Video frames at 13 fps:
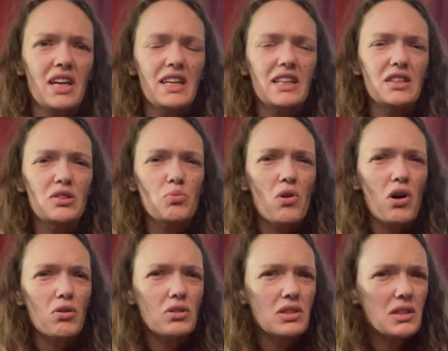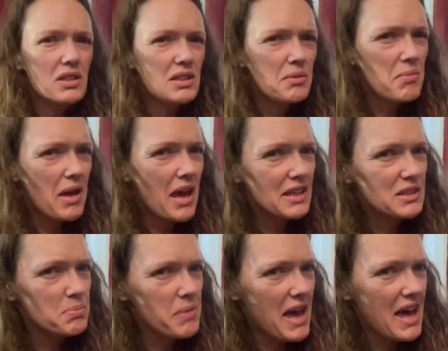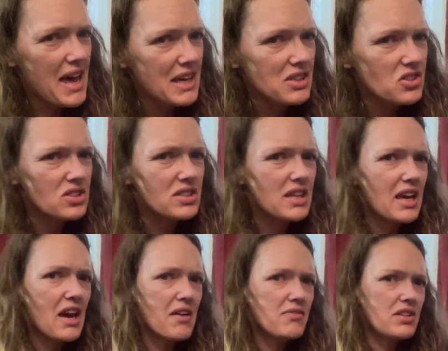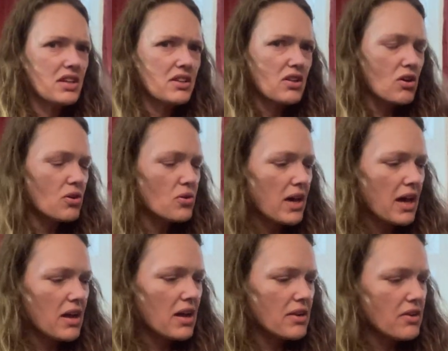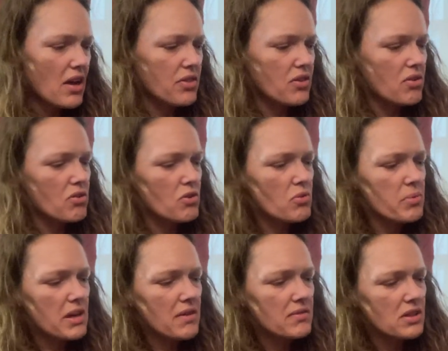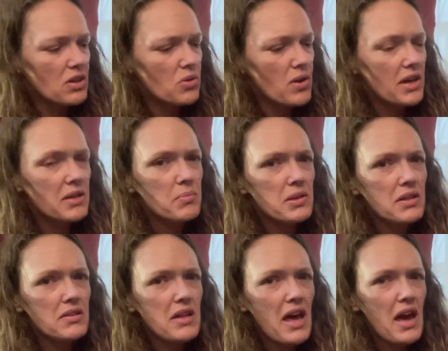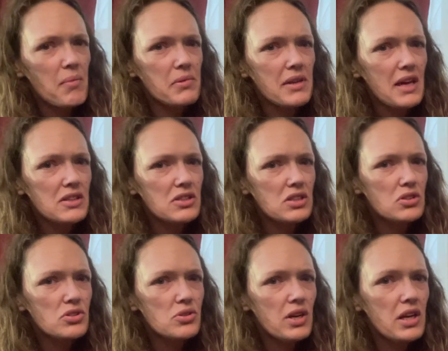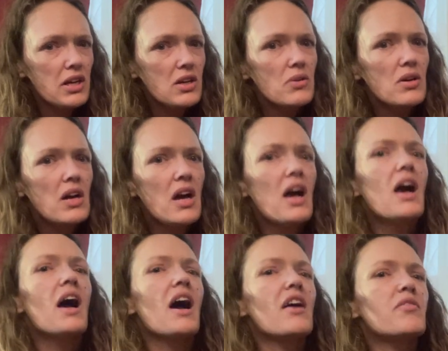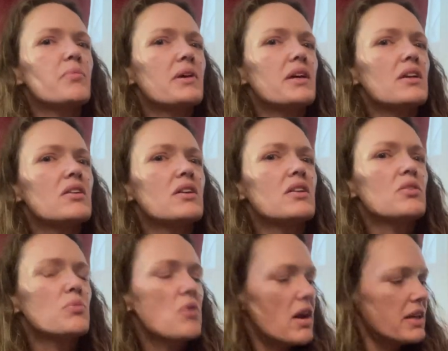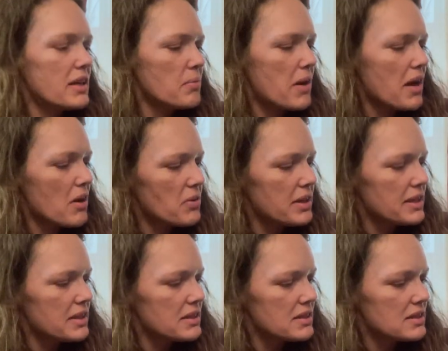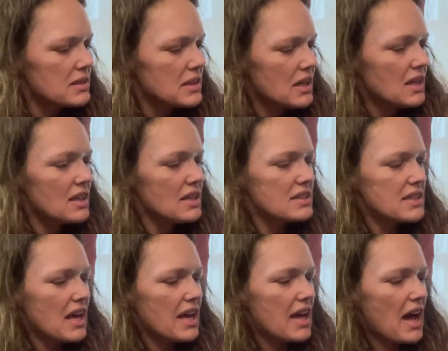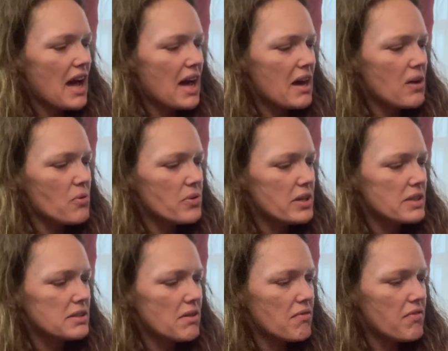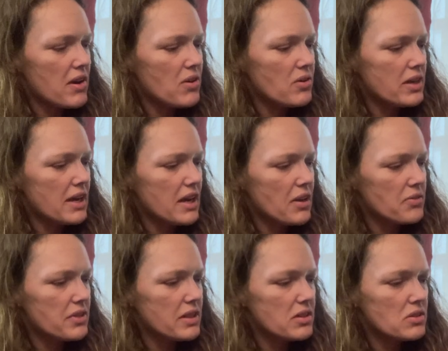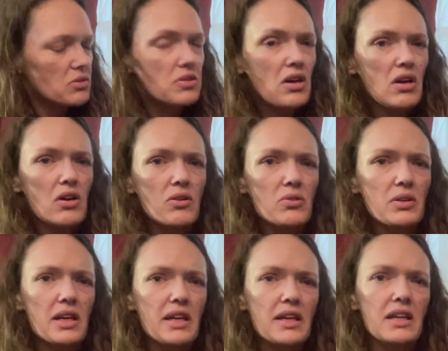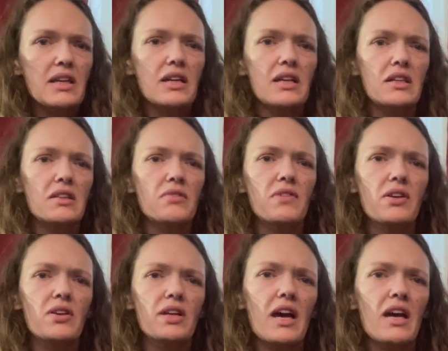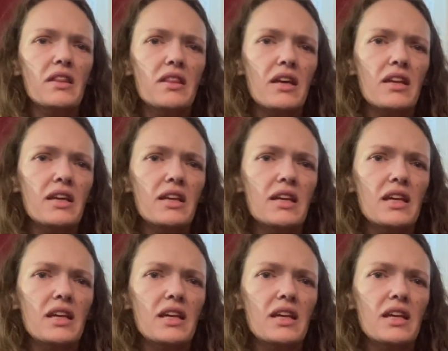He's walked Max Patch. Say, I've done the whole, not the whole, but I've done quite a bit of the Appalachian Trail. I've been in the Rocky Mountains. Say, I was a very healthy little dog and very athletic.